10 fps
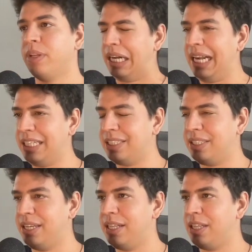
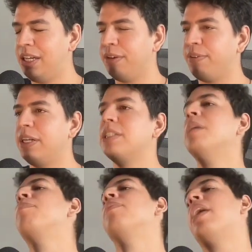Let's think of an
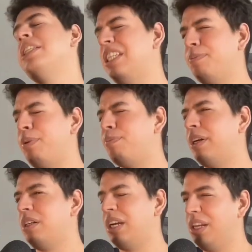example. I didn't
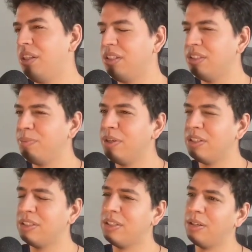prepare anything to be
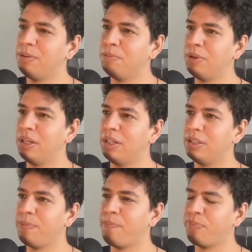honest,
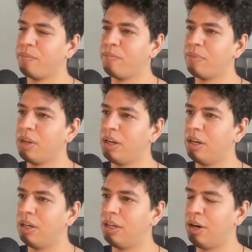but
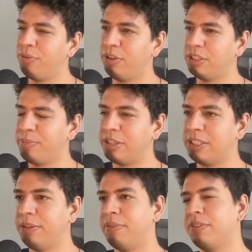I'll figure some
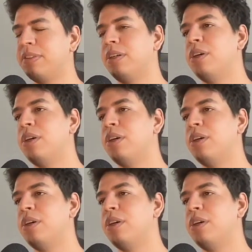stuff out.